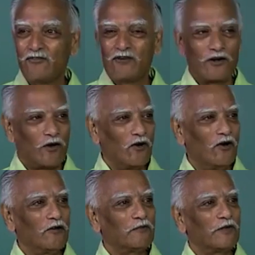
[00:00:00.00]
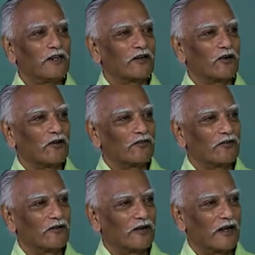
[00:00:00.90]
for a long period of
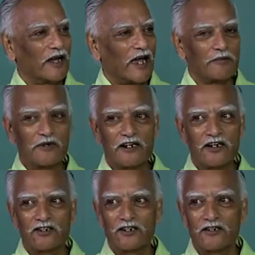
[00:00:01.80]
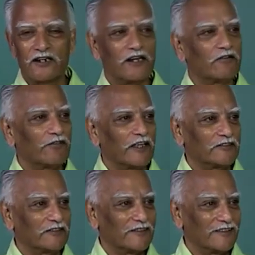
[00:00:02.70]
hibernation in
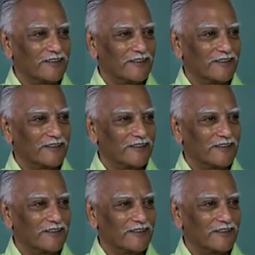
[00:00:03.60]
faith.